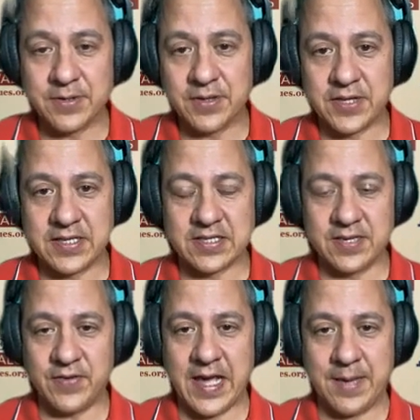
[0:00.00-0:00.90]
the things that have
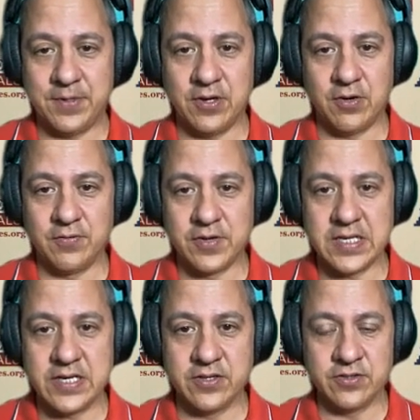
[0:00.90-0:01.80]
happened over the
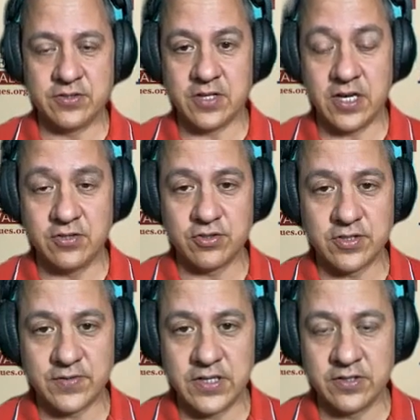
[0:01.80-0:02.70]
years, the hundreds
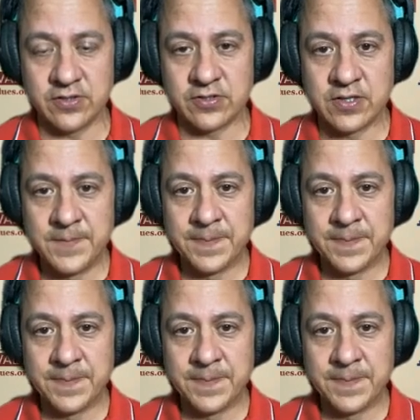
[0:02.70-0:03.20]
of years